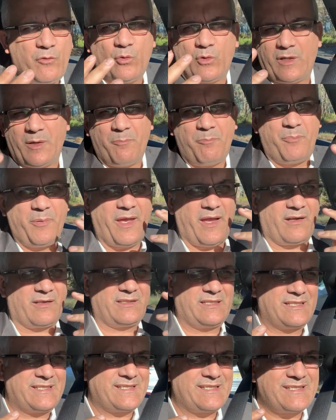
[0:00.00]
you compare
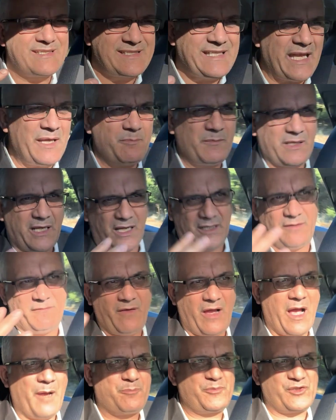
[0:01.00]
the same kind
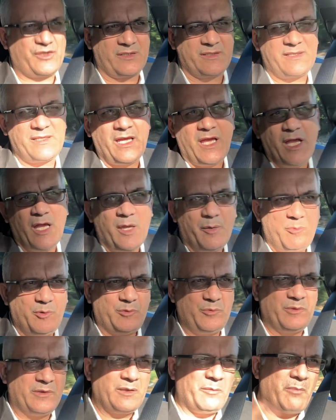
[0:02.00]
of options
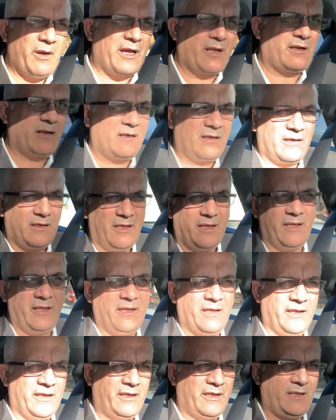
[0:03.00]
between the Model
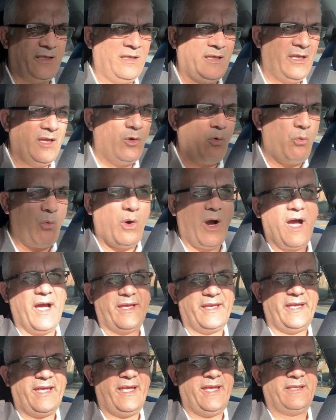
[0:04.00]

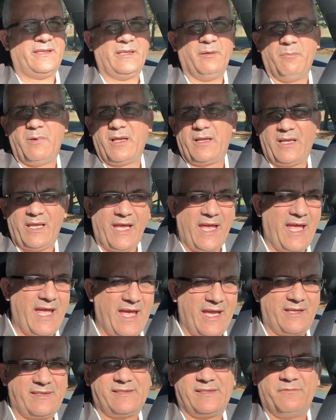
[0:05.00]
Y and the Model
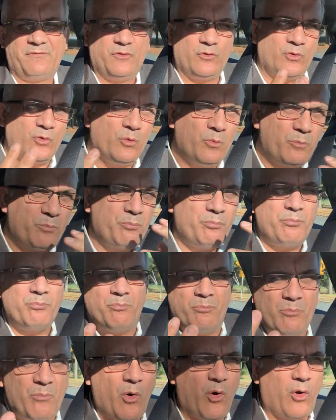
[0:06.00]
X, if you do
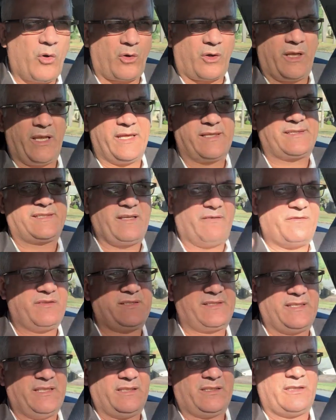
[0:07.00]
more or less
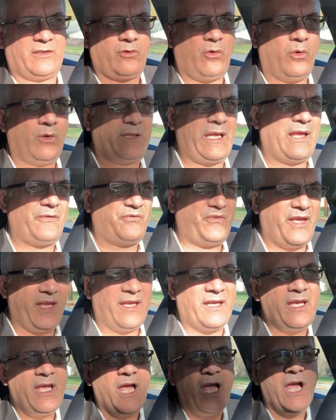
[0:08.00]
7-seat and all that
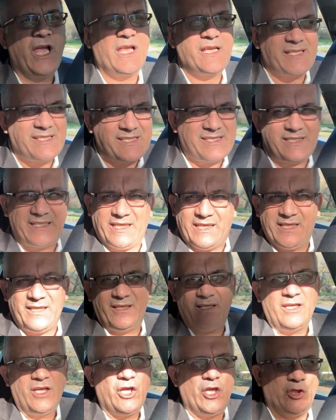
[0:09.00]
thing,
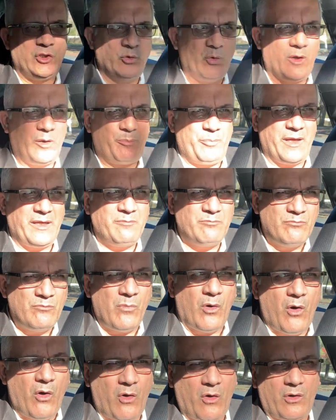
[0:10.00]
still you will pay
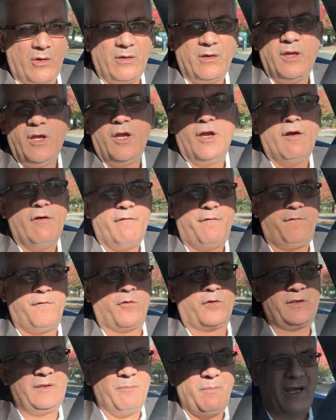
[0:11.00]
more
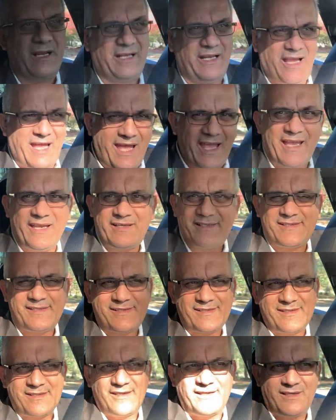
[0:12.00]
for the Model
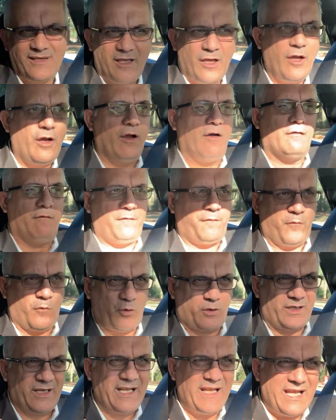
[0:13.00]
X
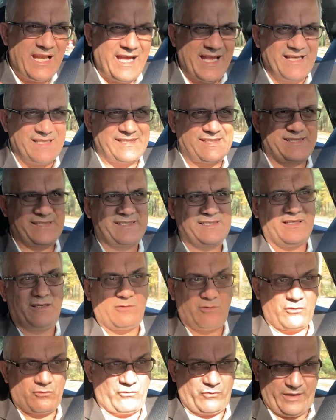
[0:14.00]
for less
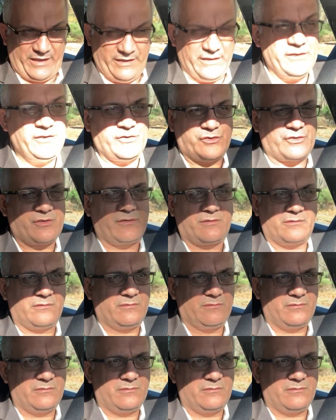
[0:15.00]
range.